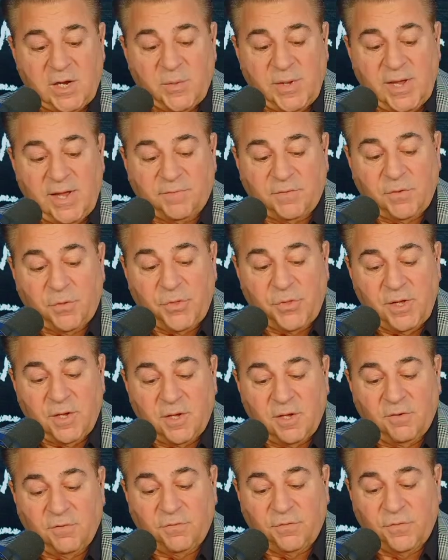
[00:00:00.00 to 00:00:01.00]
we have to
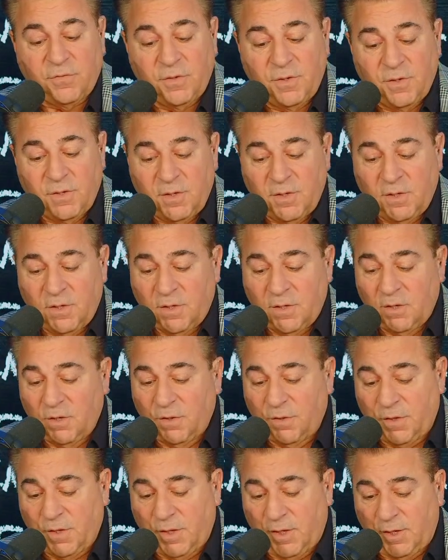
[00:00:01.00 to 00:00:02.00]
think of
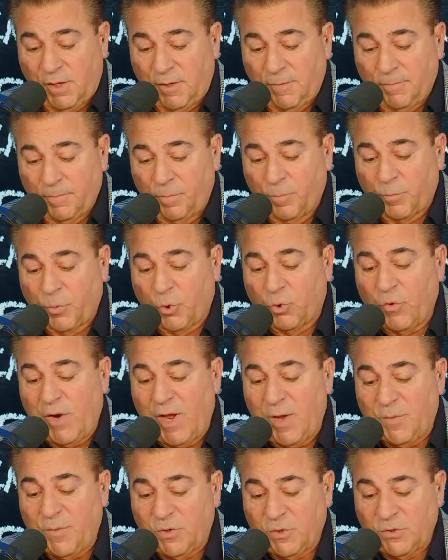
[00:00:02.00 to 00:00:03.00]
the
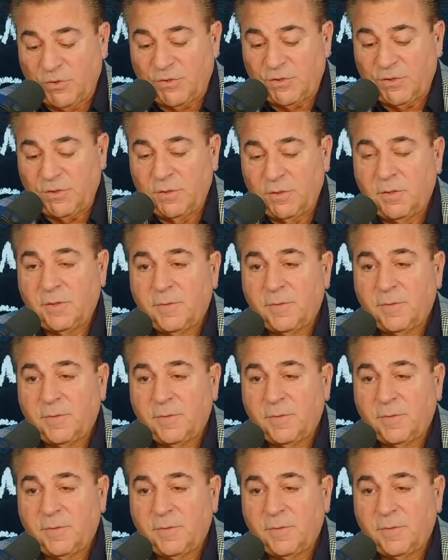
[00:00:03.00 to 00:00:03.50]
parameters